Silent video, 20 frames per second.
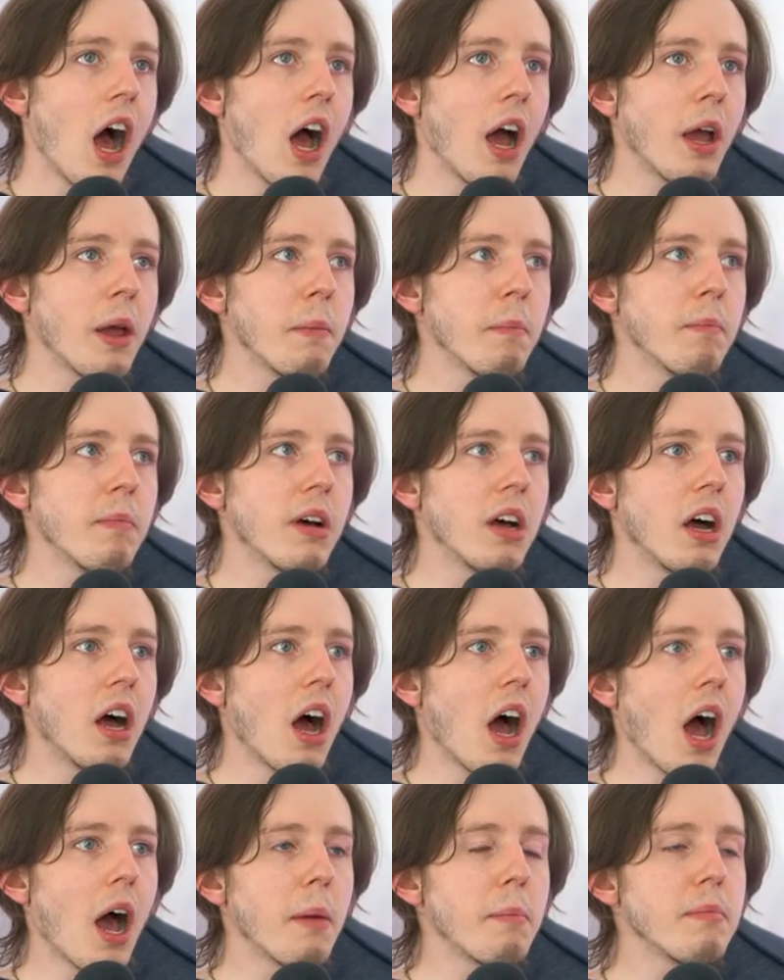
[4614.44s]
I'm,
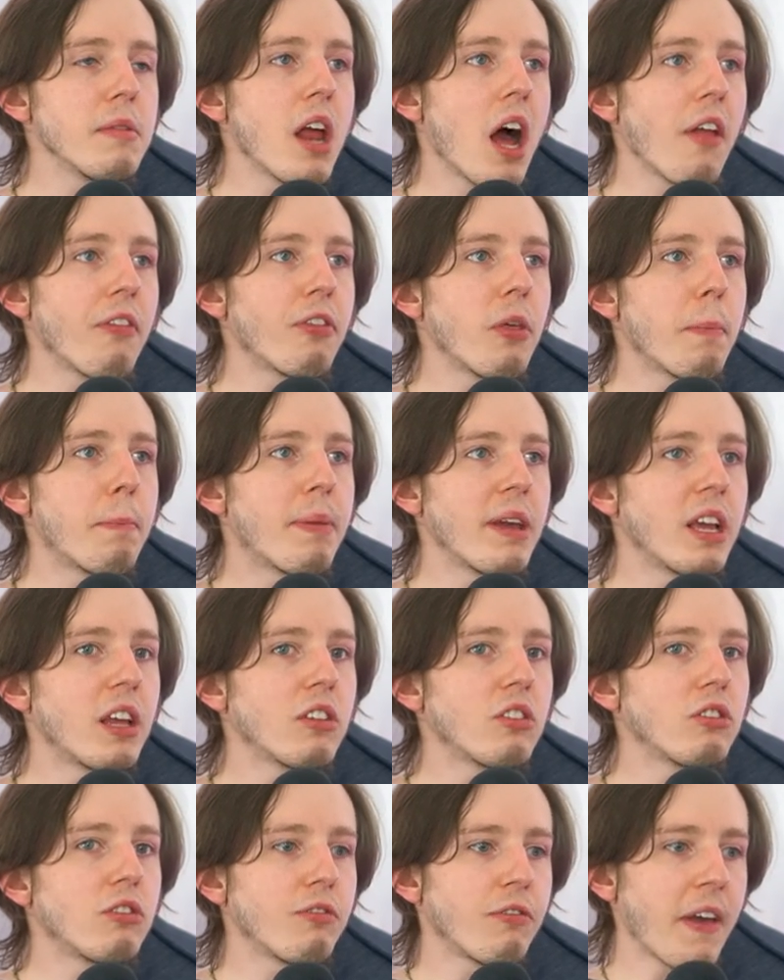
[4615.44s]
I'm not the
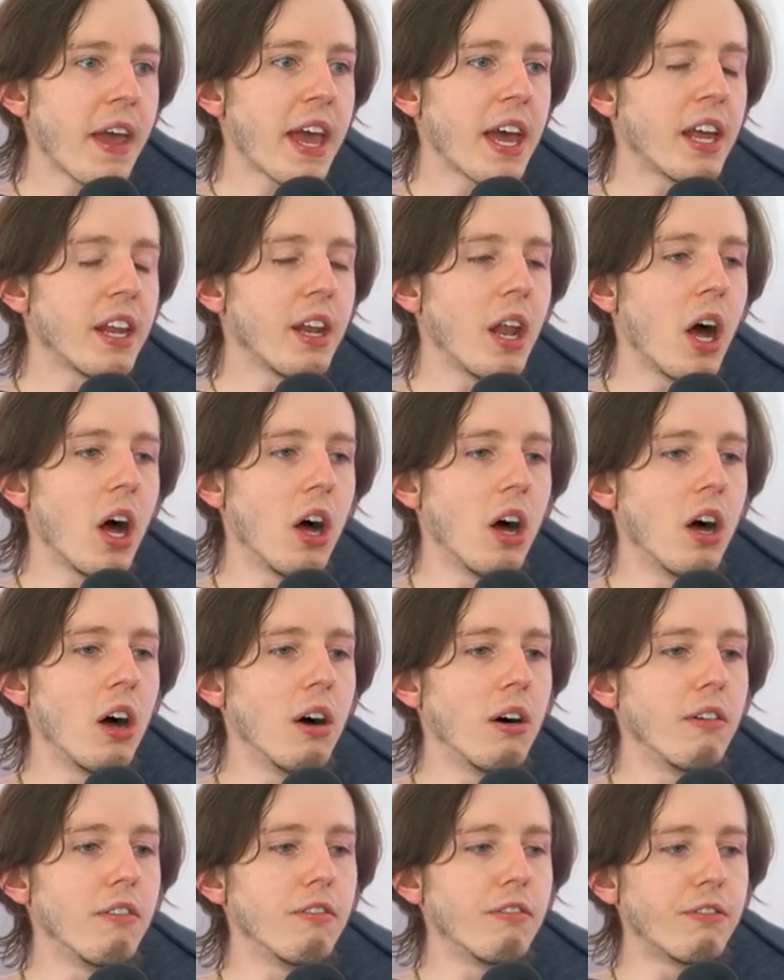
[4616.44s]
biggest fan
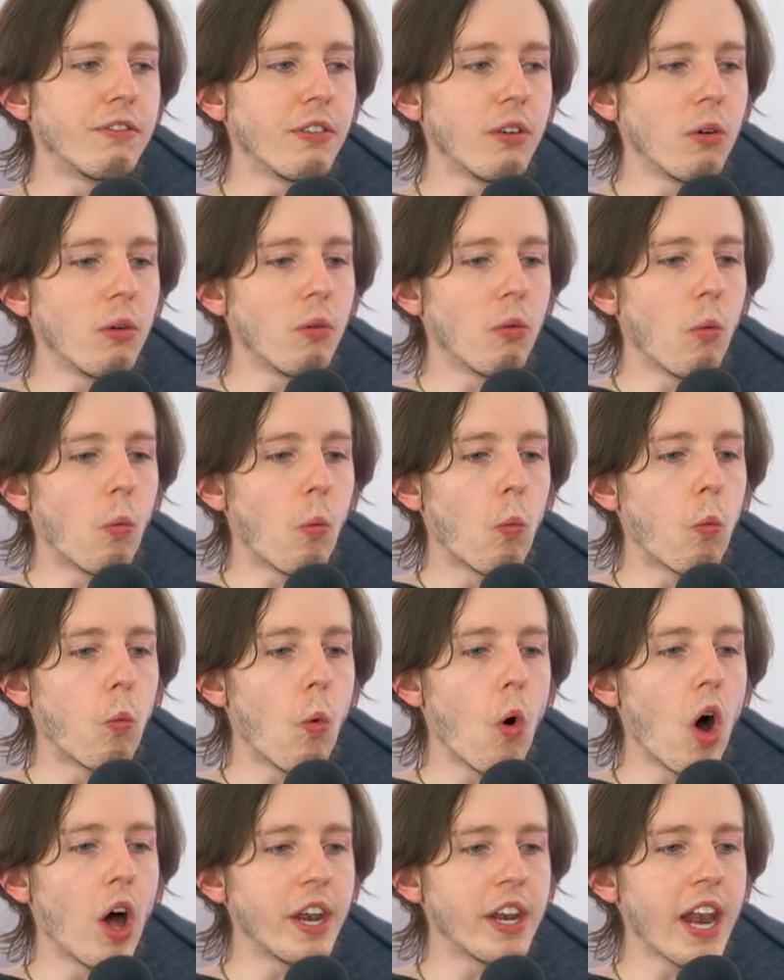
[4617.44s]
of
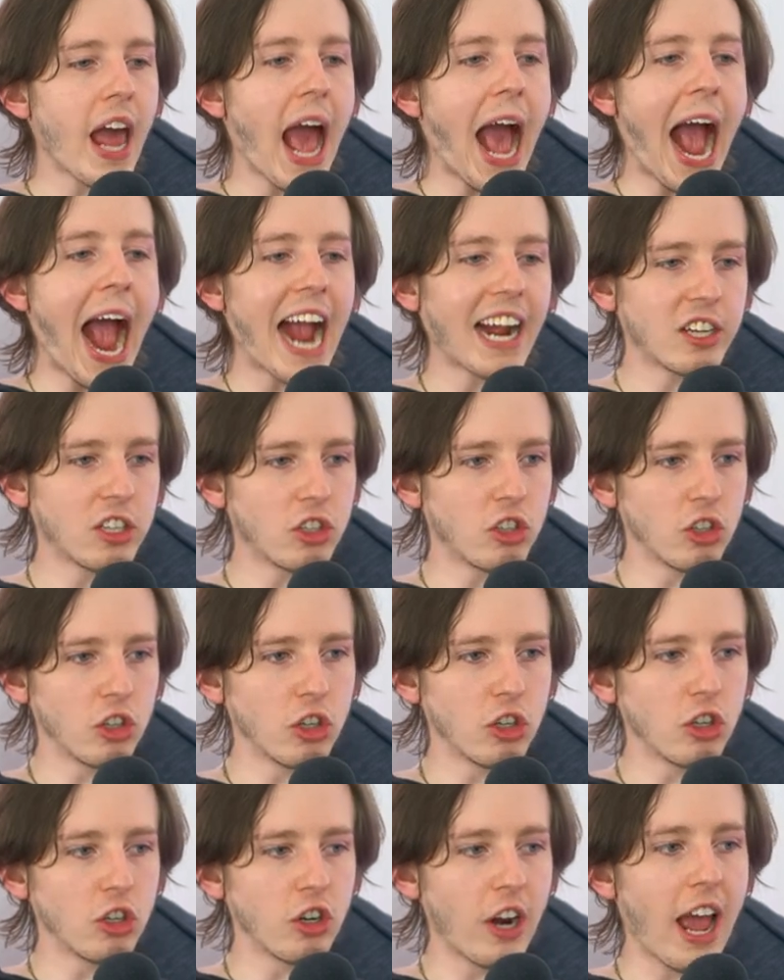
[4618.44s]
one
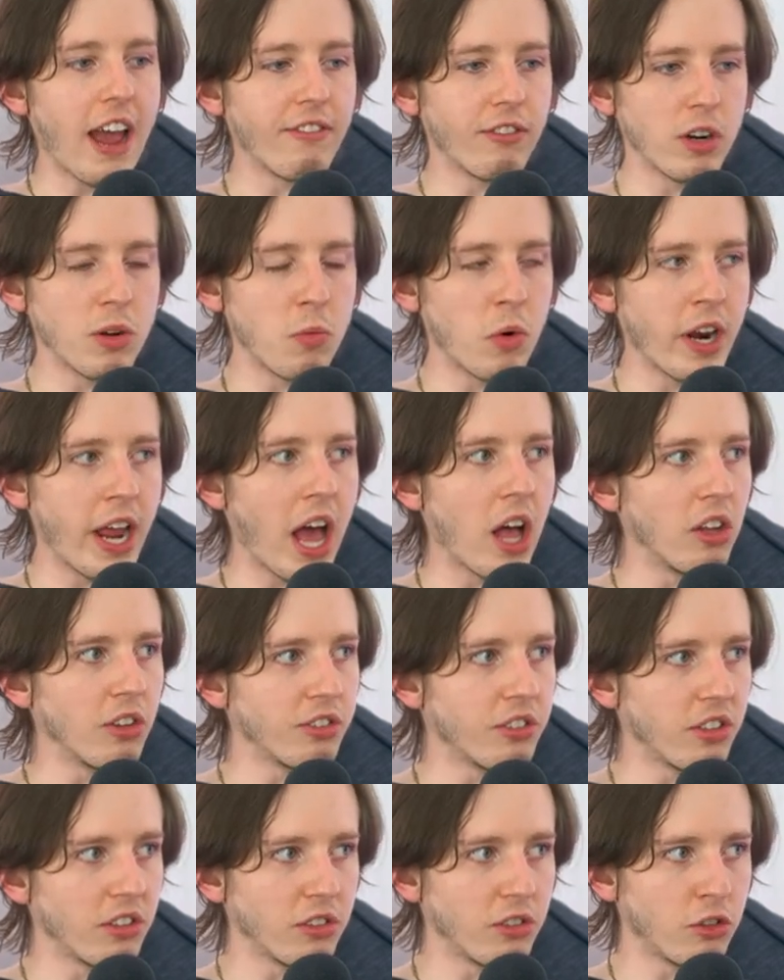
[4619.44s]
actor. Everyone
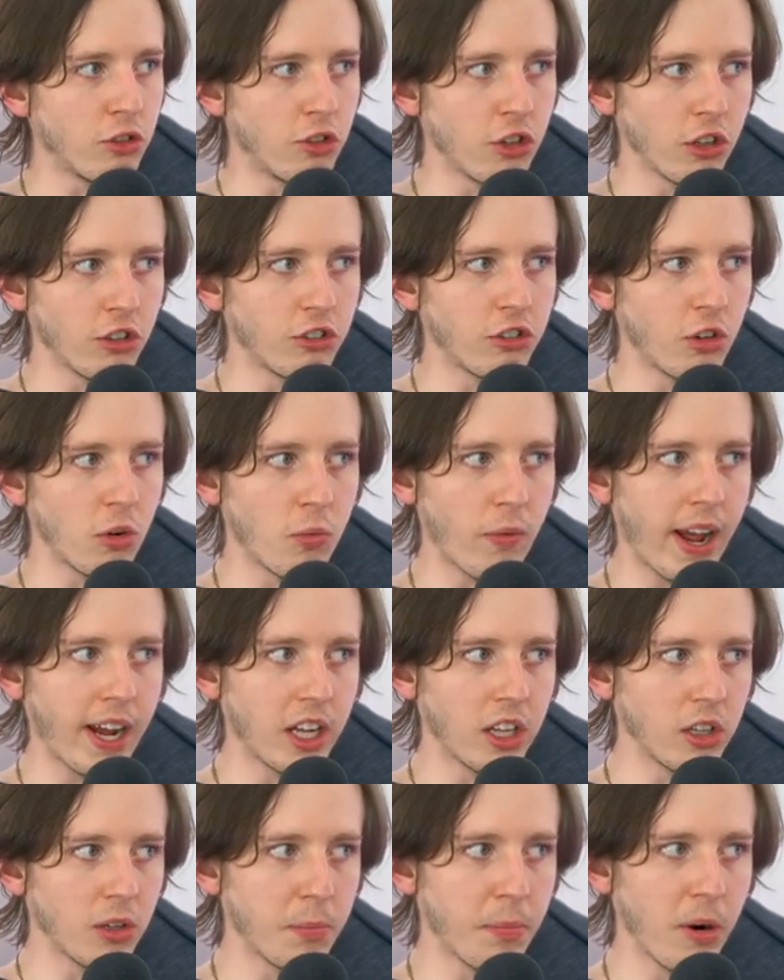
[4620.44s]
else is just a
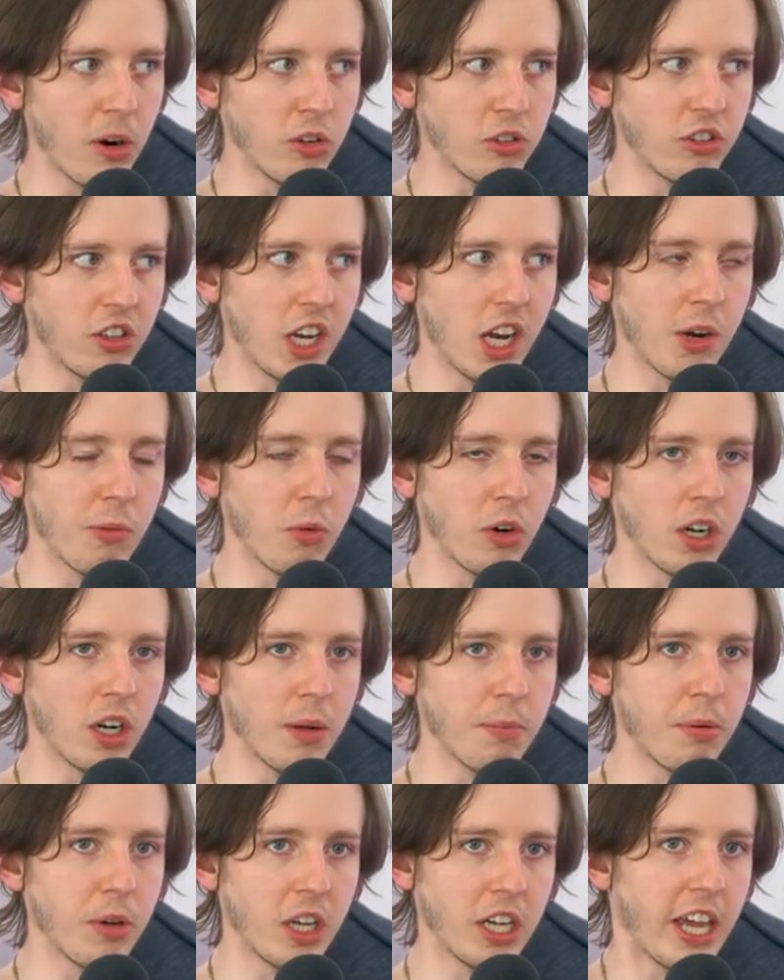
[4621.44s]
regular person, and we're
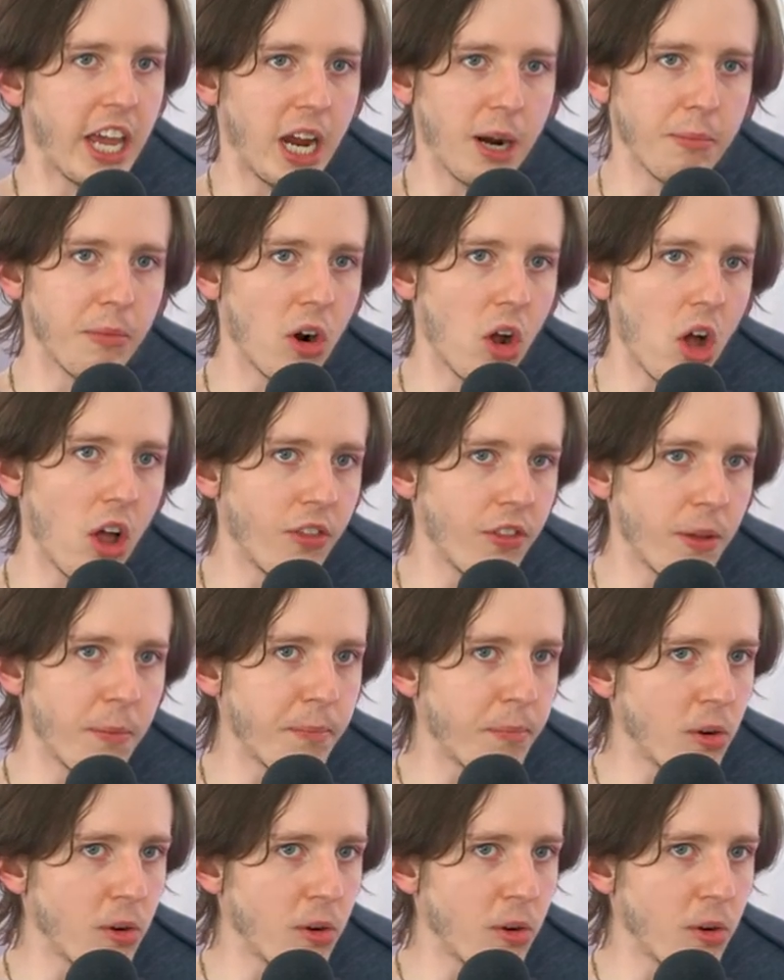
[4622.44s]
gonna put a camera on them.